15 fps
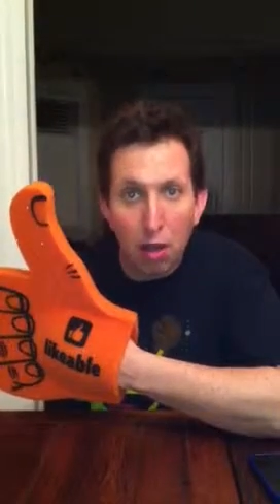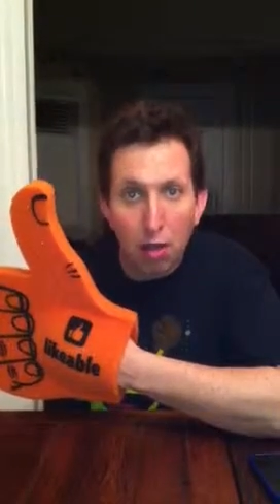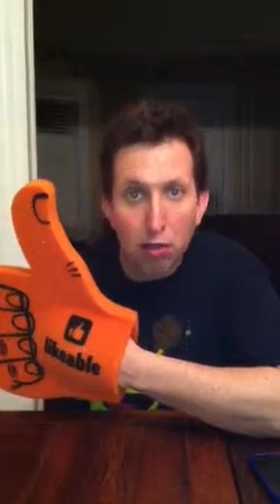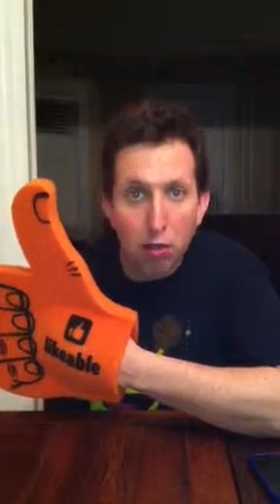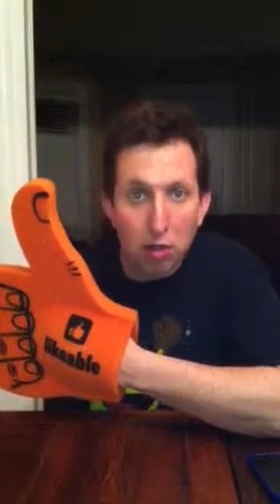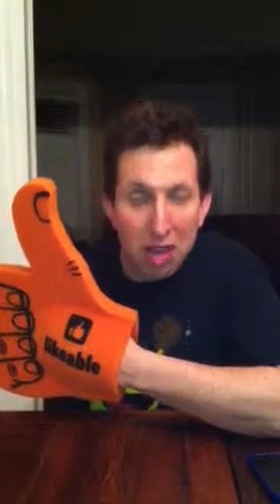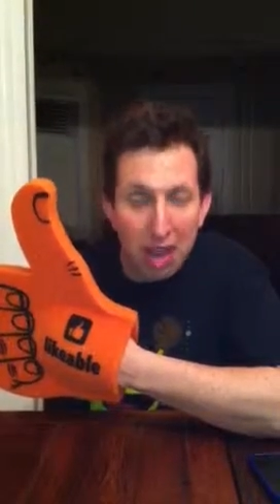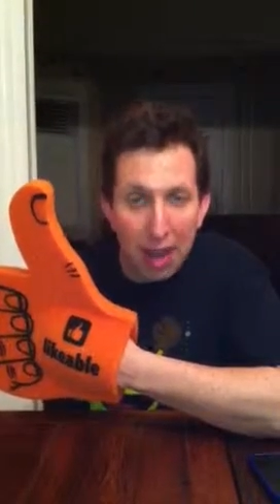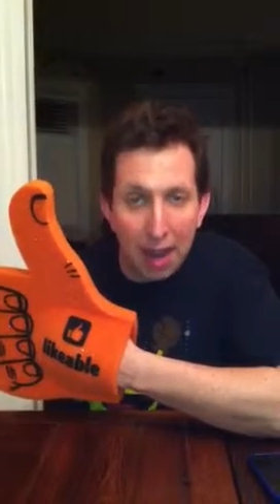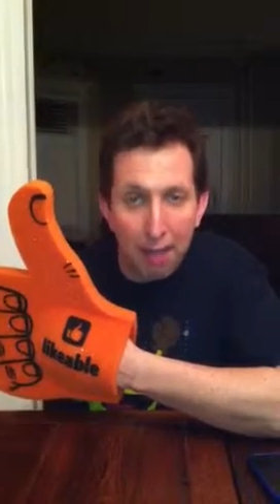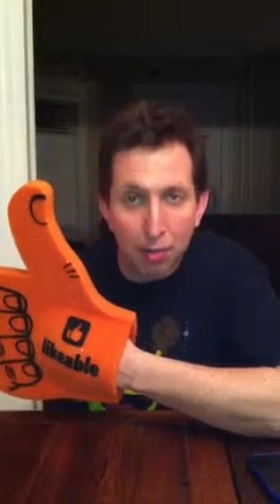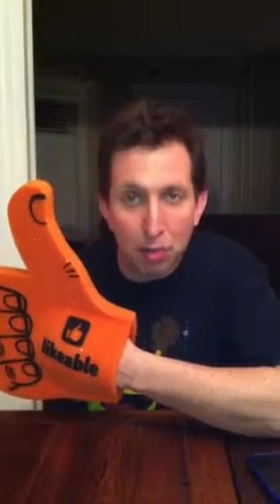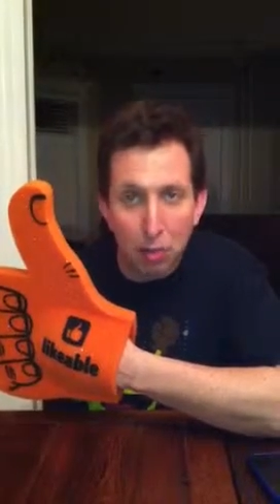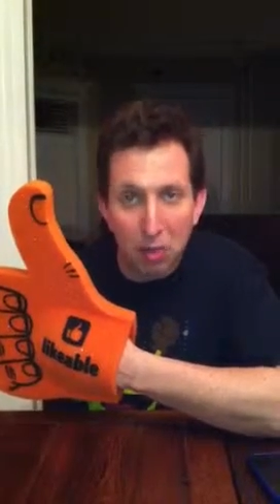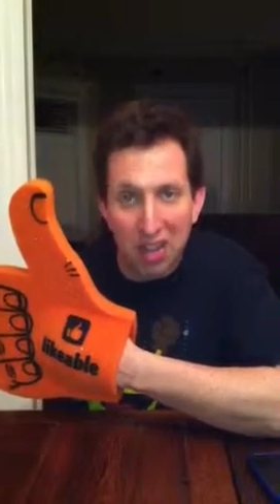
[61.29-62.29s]
through
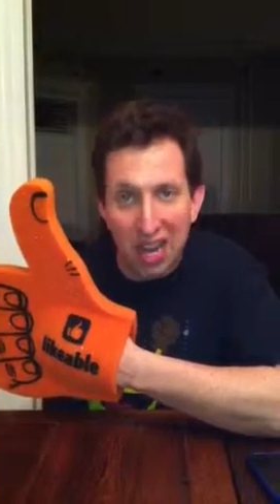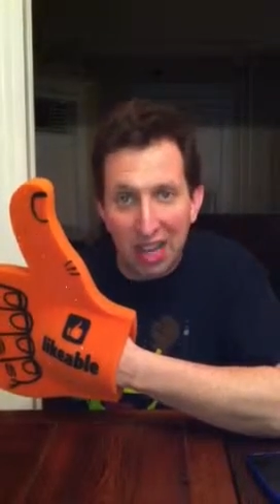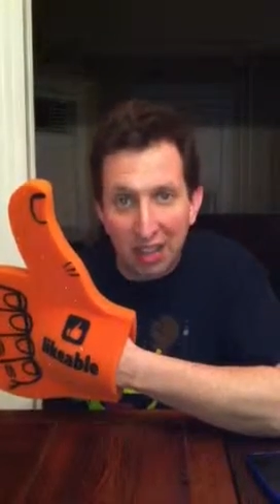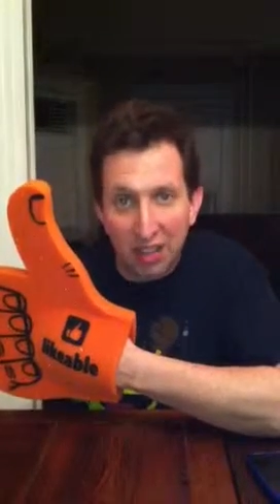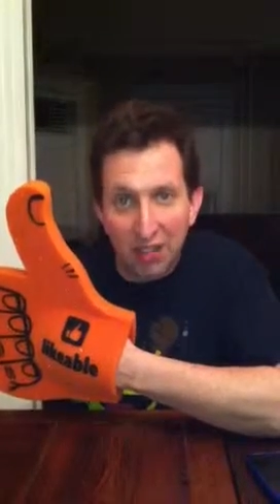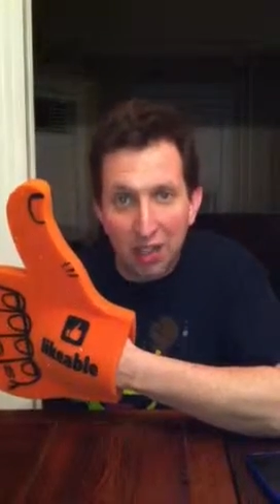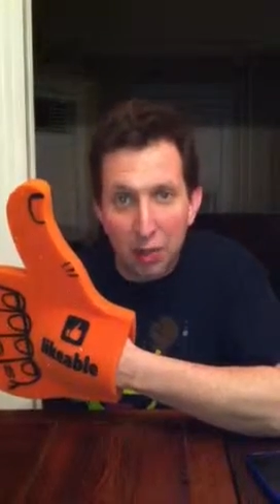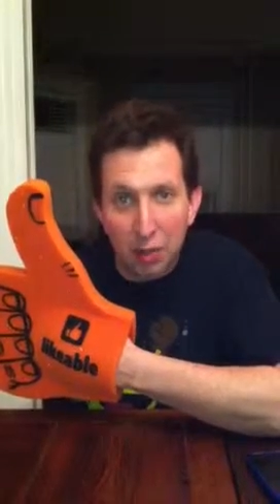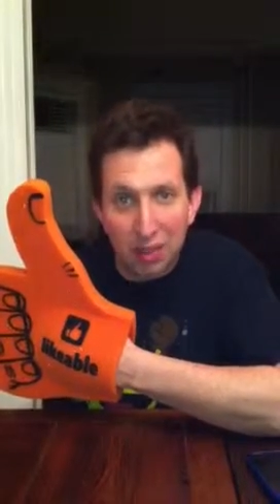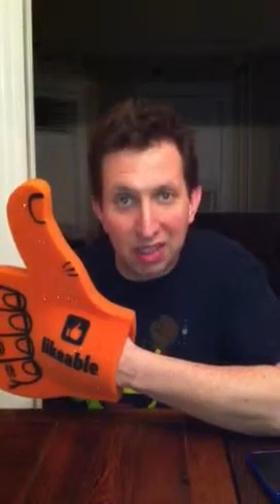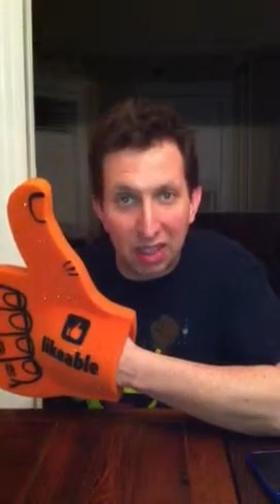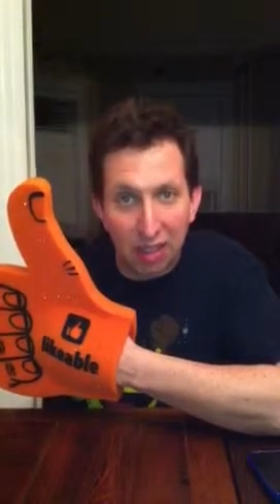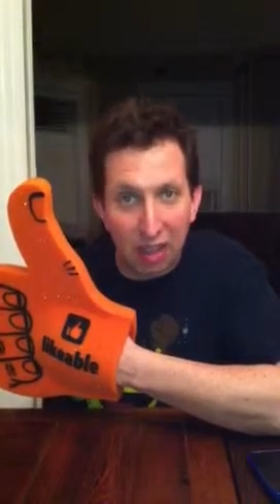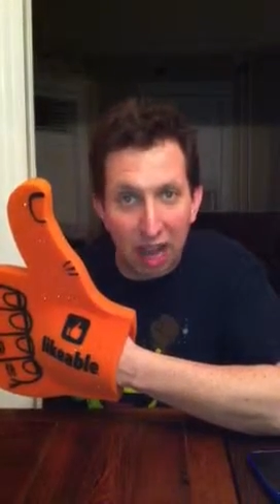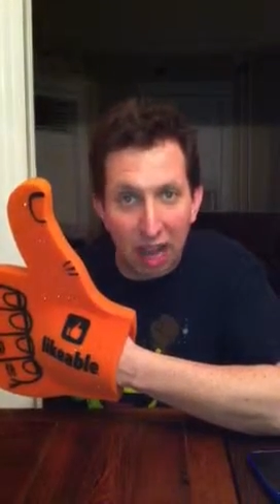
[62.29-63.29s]
games with an activity we
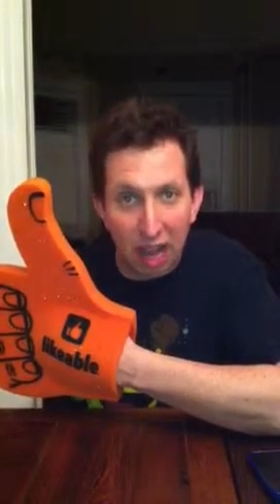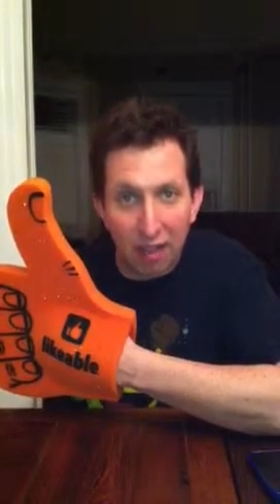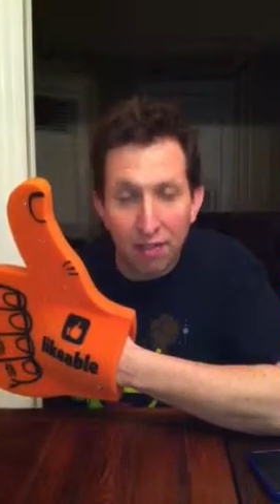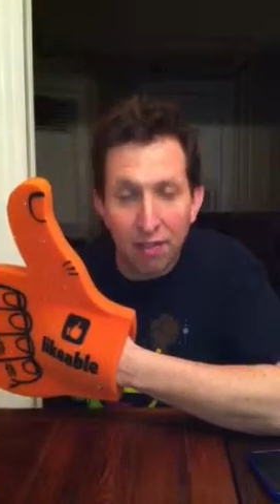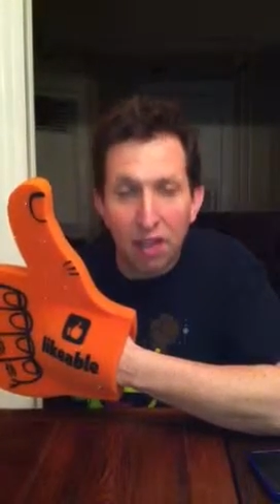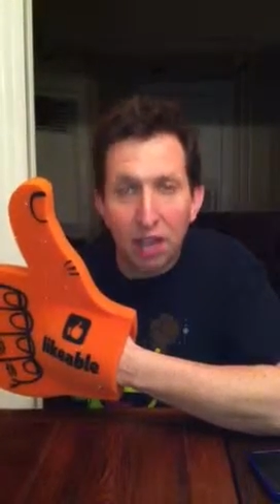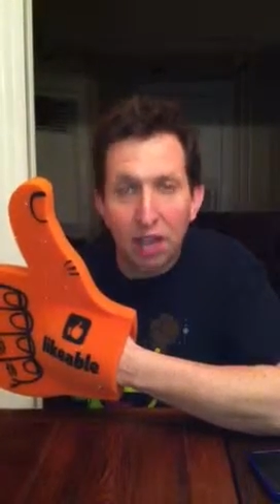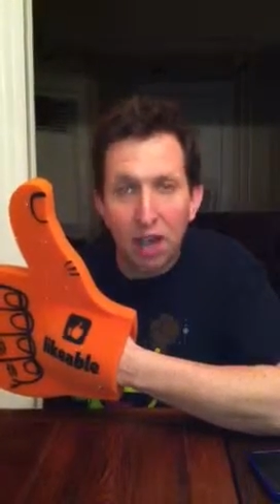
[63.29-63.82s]
did live.